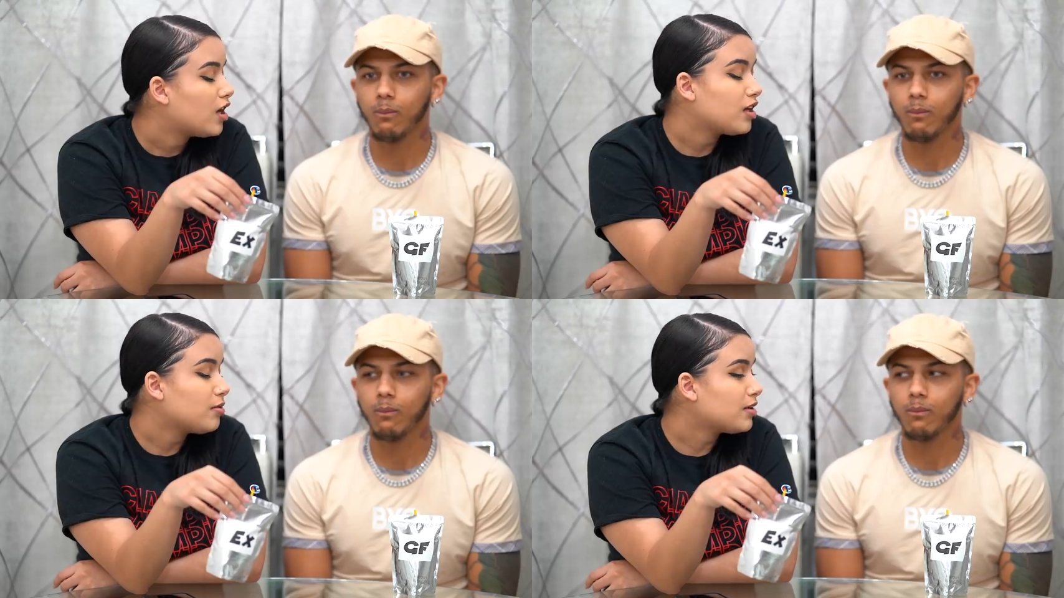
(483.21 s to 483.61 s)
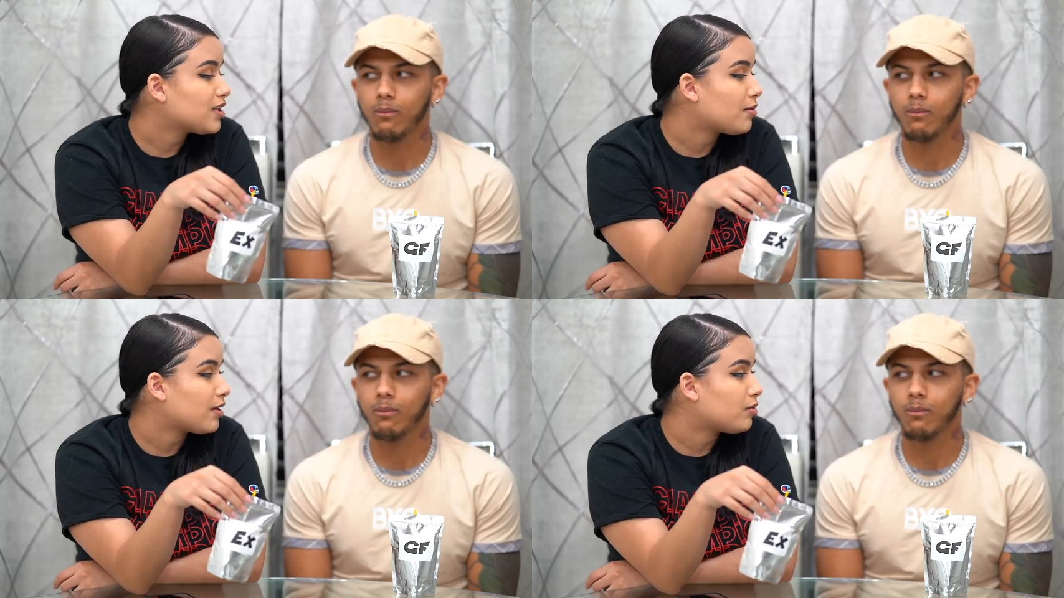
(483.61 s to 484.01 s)
Speaker 1: You better
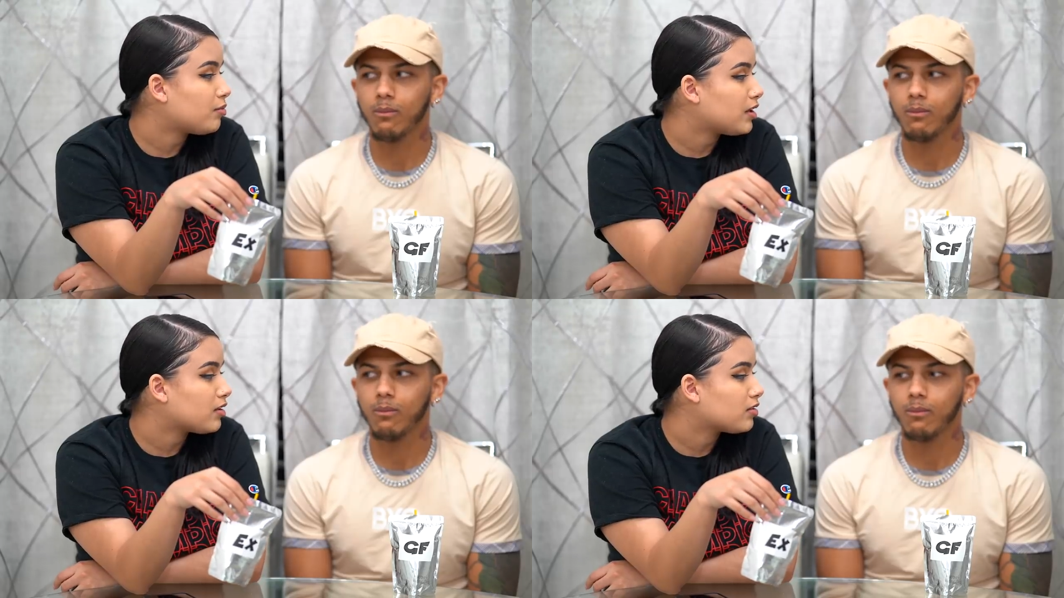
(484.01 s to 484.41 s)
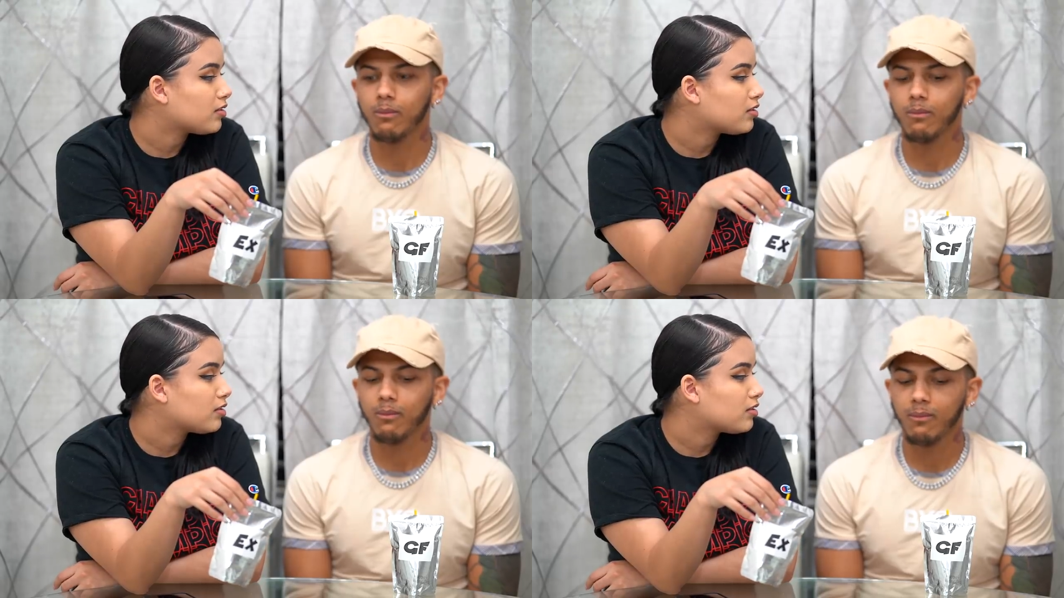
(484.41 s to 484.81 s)
stop playing with me.
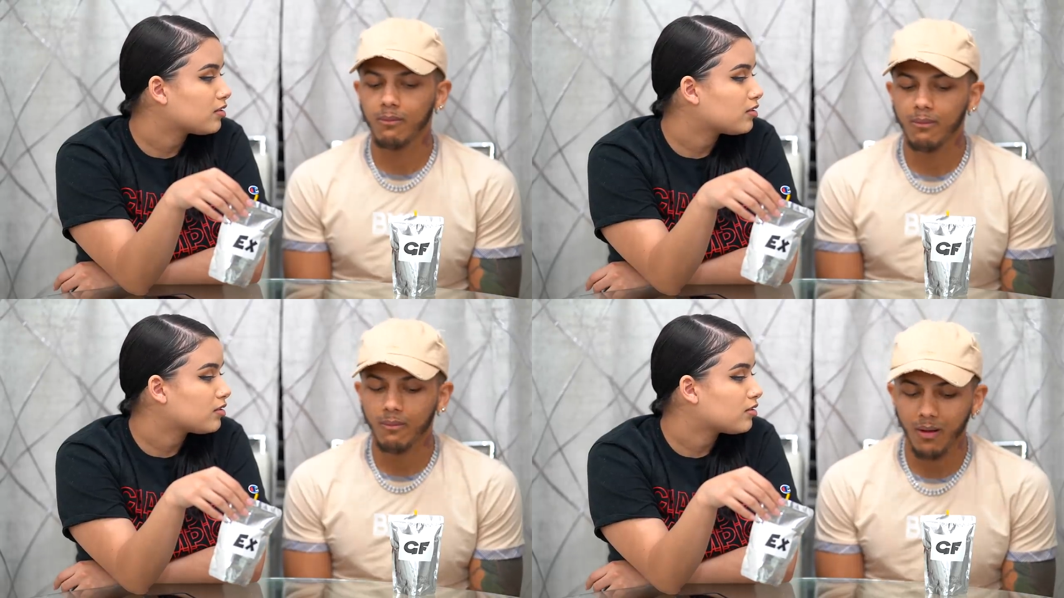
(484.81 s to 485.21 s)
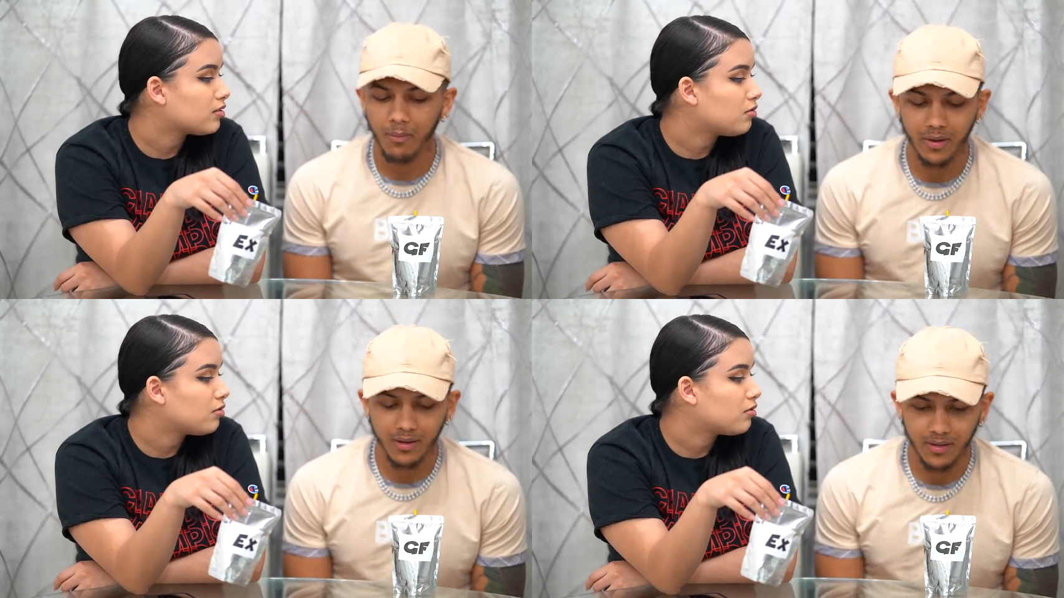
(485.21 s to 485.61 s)

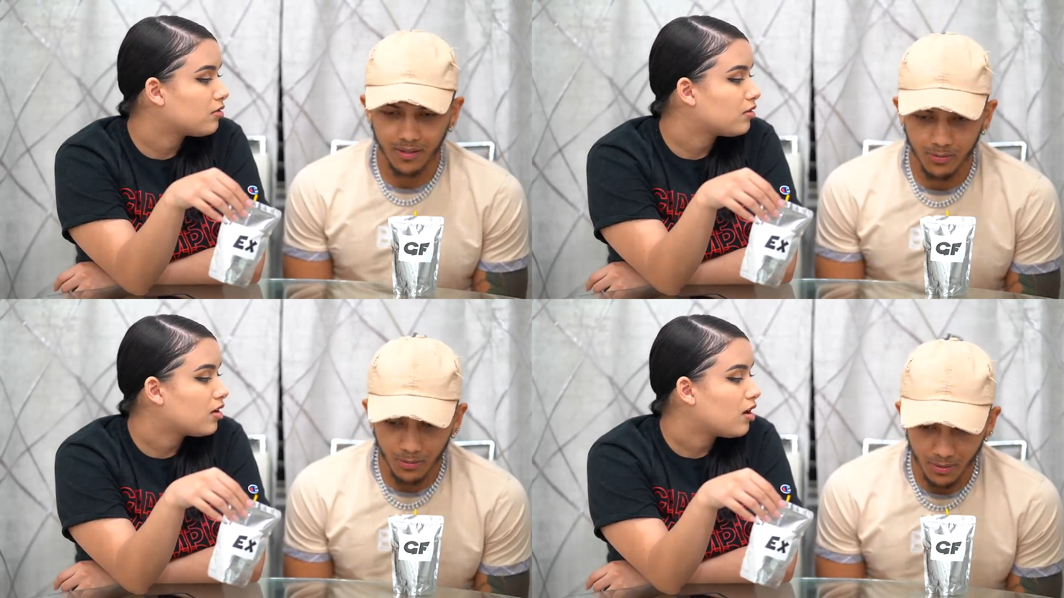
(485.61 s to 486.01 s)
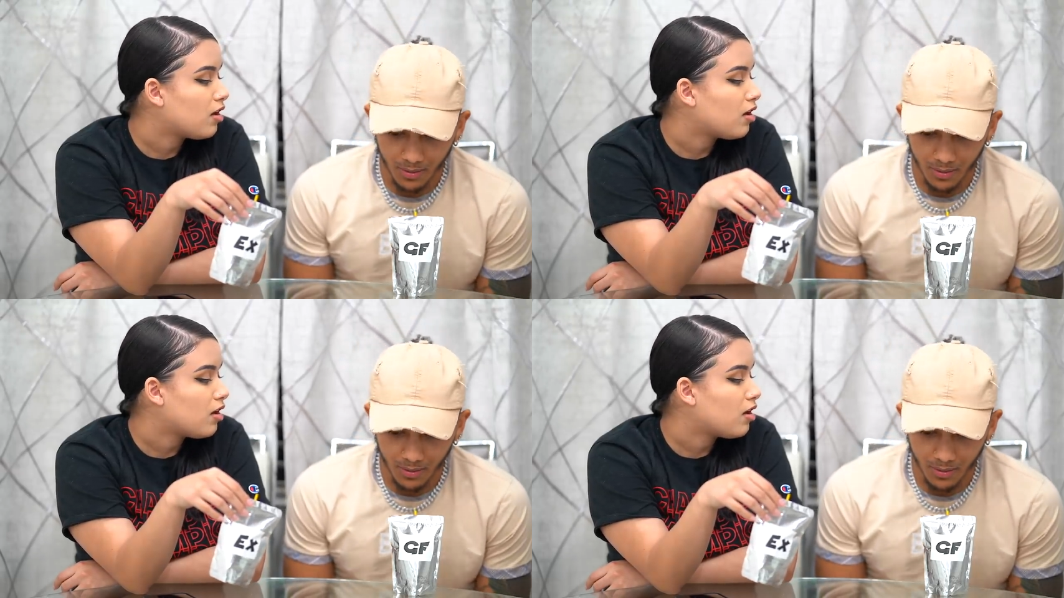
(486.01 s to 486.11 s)
Speaker 2: I meant this one.